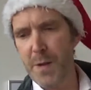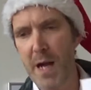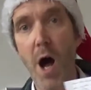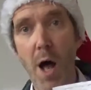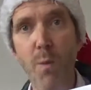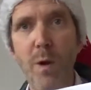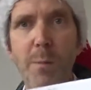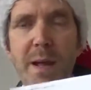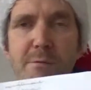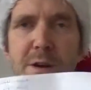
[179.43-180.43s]
I will
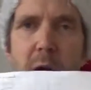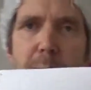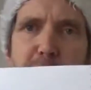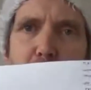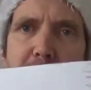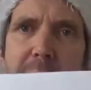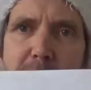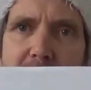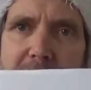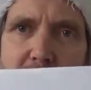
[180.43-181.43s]
be every night before bed,
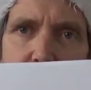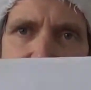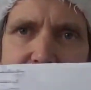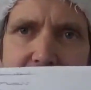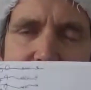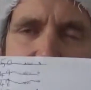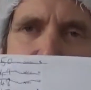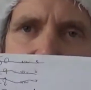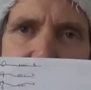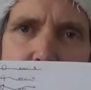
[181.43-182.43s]
but you might see
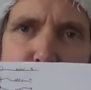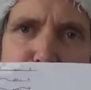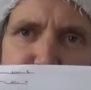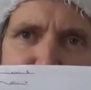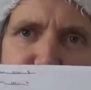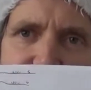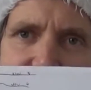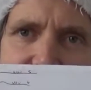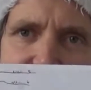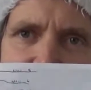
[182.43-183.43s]
that there were 50
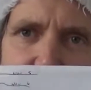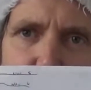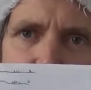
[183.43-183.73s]
days to go when I